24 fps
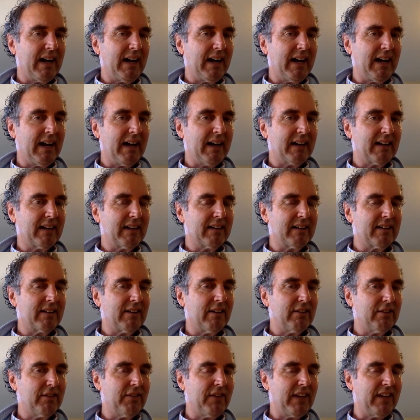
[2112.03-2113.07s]
uh,
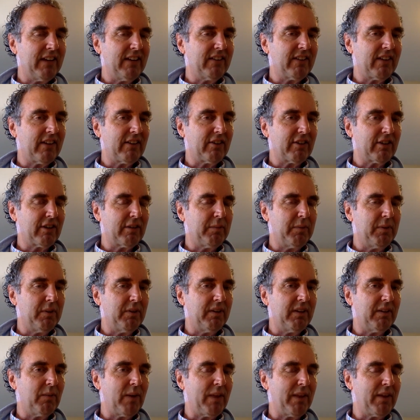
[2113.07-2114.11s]
cultivating such a
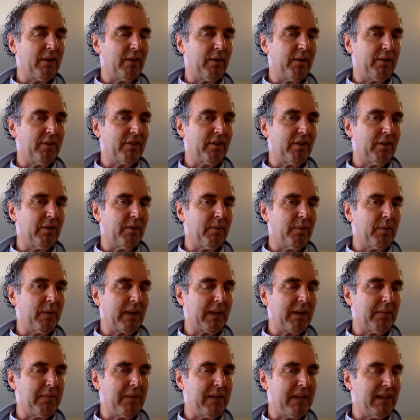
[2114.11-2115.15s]
community, whether it was a
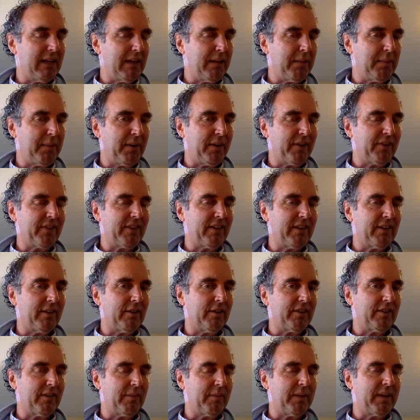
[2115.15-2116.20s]
Wikimedia person
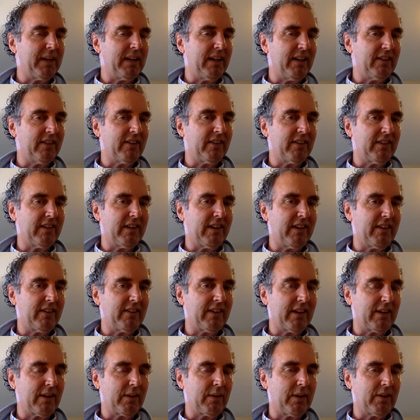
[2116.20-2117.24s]
or someone else is another
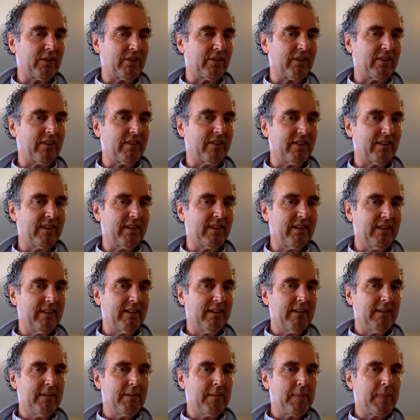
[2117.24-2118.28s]
set of questions.
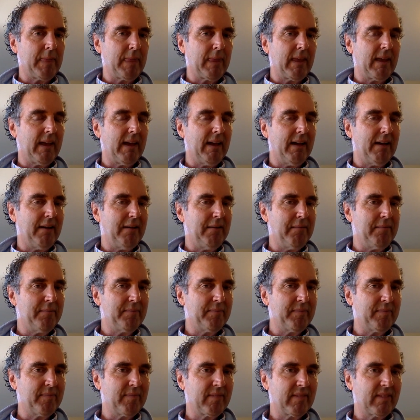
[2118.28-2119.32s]
Um,